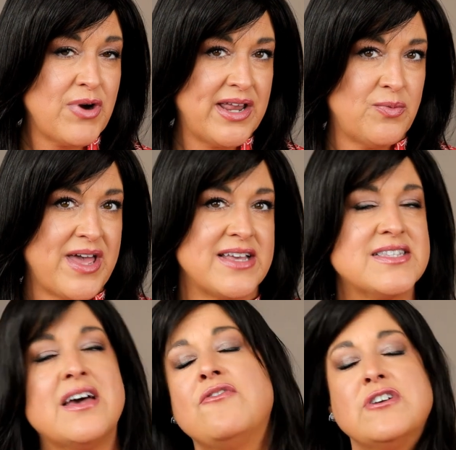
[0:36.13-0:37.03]
Brand
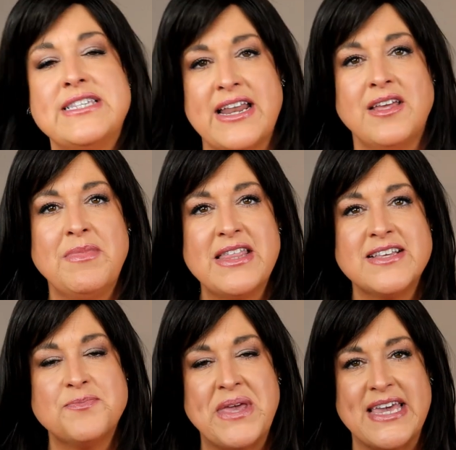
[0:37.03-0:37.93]
Wigs for sending me
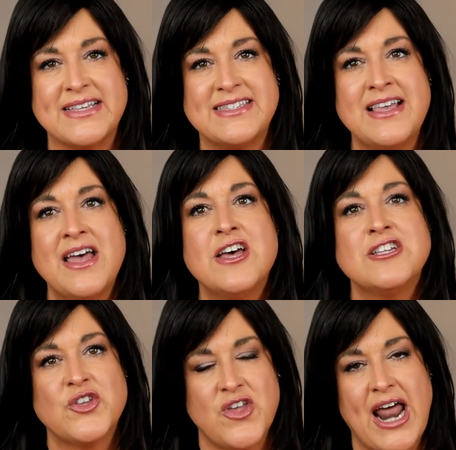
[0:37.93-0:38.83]
this piece
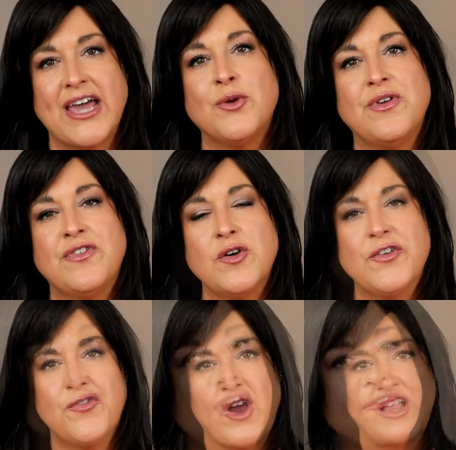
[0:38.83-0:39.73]
so that I could review it.
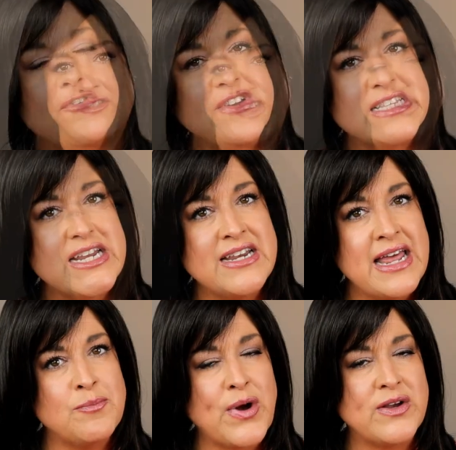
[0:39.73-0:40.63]
If you've never visited
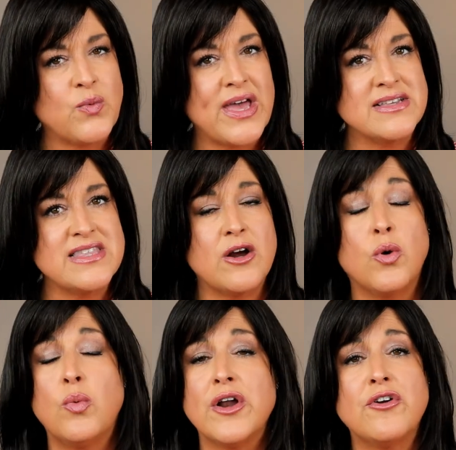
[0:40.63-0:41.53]
Name Brand Wigs, they're
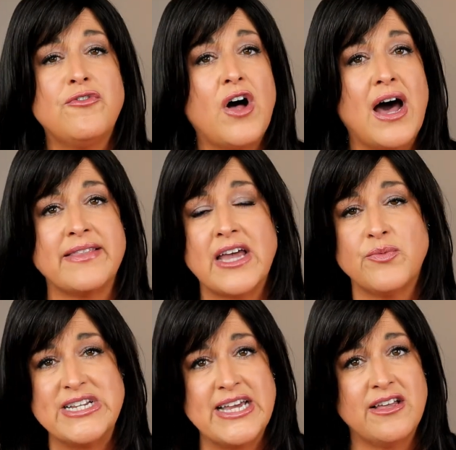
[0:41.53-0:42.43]
a wonderful online
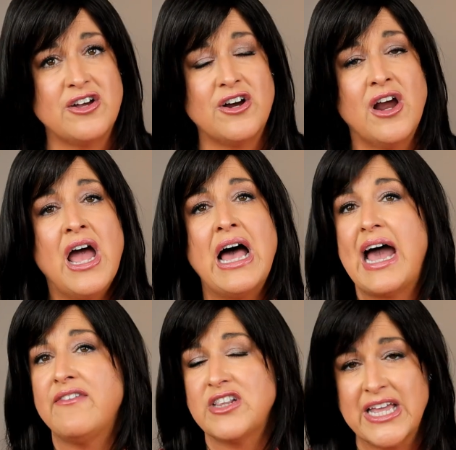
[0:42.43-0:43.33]
retailer.
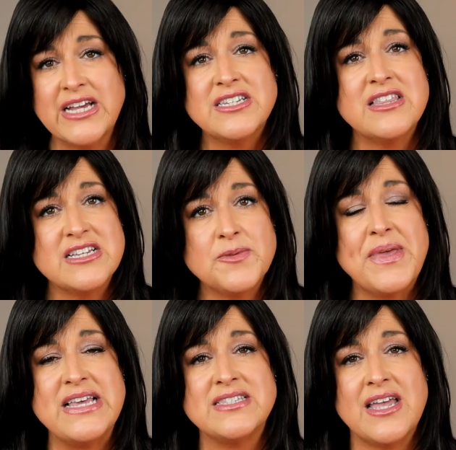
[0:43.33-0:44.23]
I have a link to this
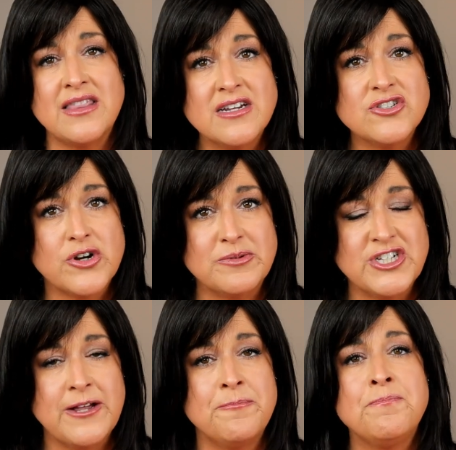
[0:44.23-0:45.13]
piece in the
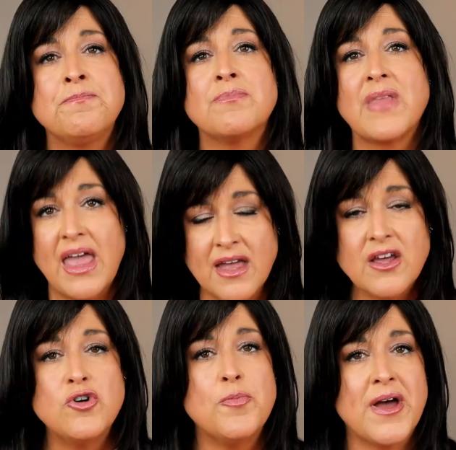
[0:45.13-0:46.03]
description and
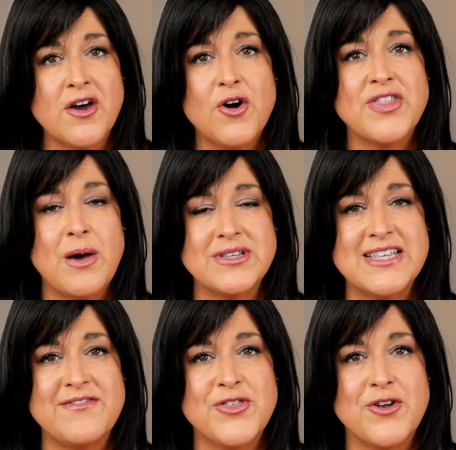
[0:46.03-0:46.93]
a coupon code that will
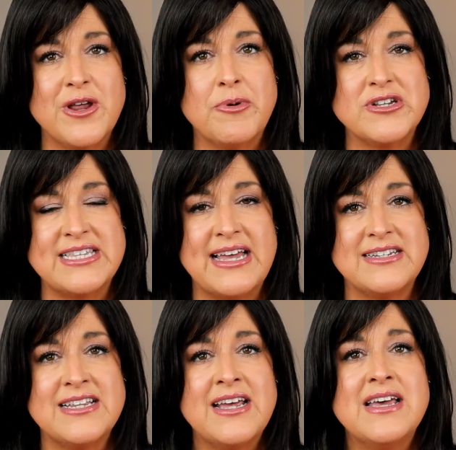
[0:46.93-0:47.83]
save you
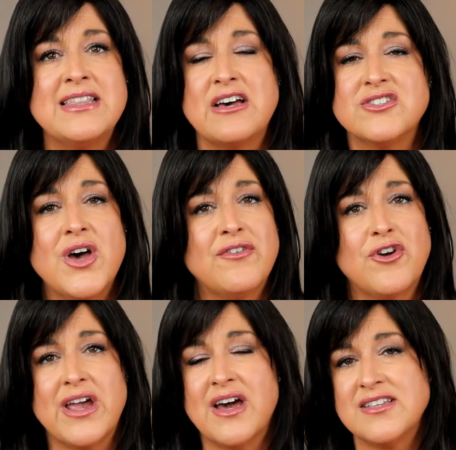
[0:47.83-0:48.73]
30%. They also have
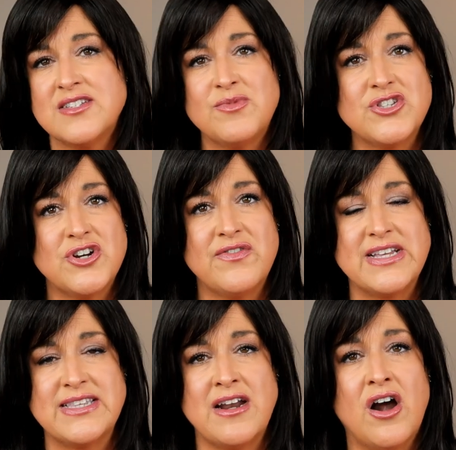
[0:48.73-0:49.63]
great customer
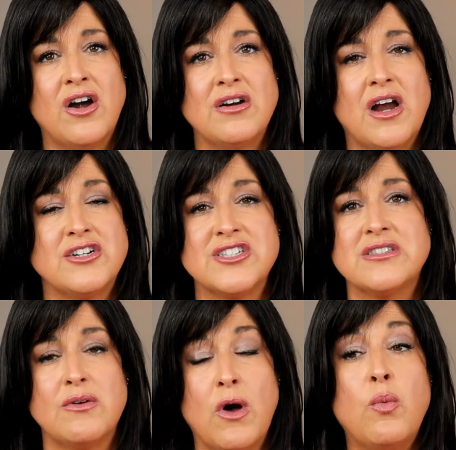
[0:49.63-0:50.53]
service and are, are
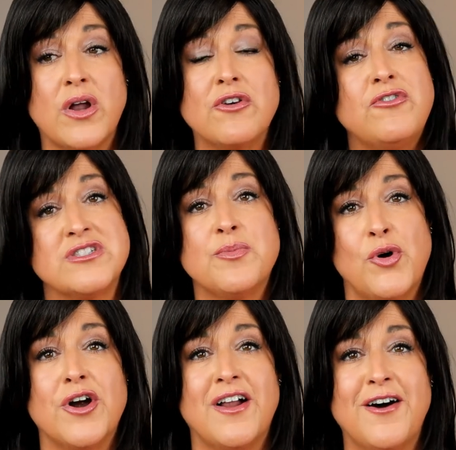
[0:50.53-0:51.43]
just a wonderful
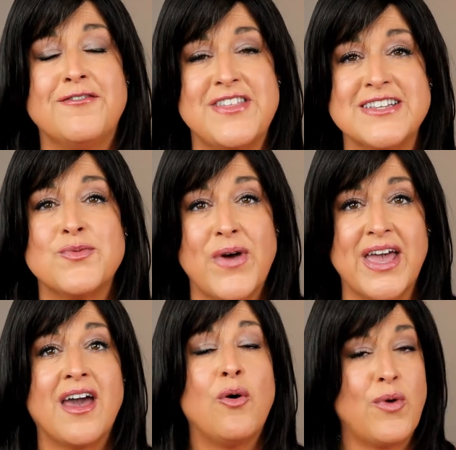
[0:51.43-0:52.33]
support of this
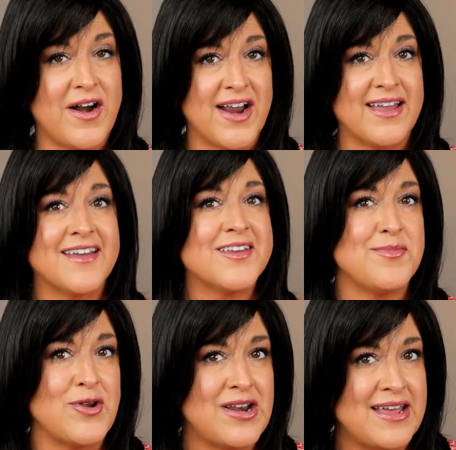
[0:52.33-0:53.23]
wig wearing
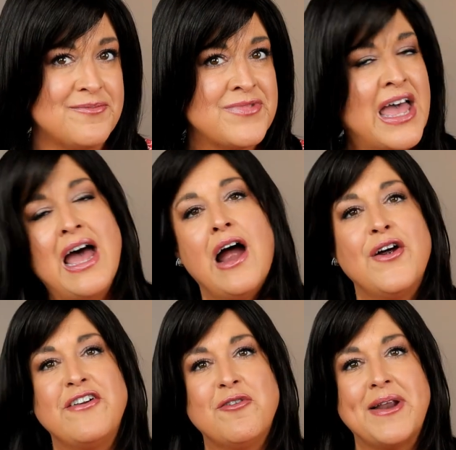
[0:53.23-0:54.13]
community.
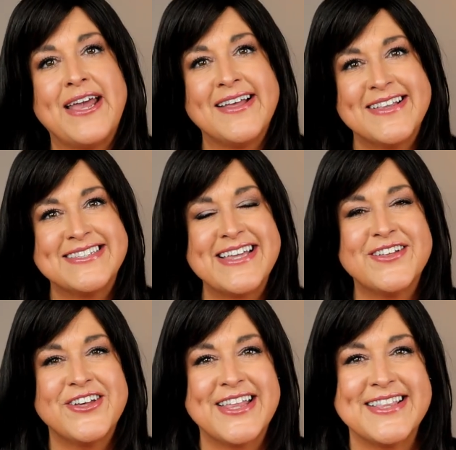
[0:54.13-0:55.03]
All right, everybody, let's
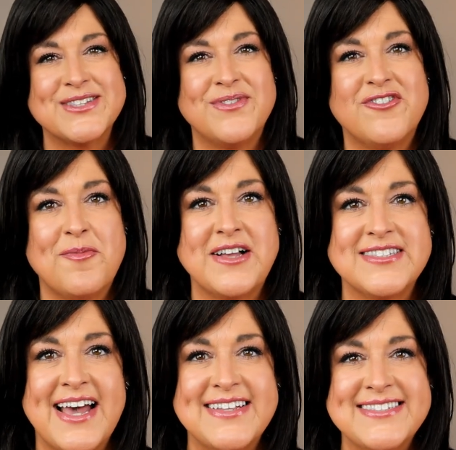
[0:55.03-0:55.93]
take a look at this one from all
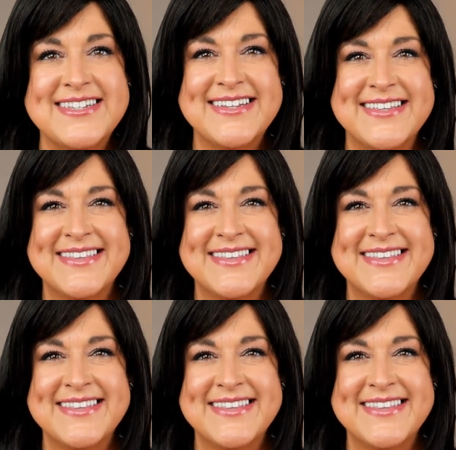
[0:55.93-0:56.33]
sides.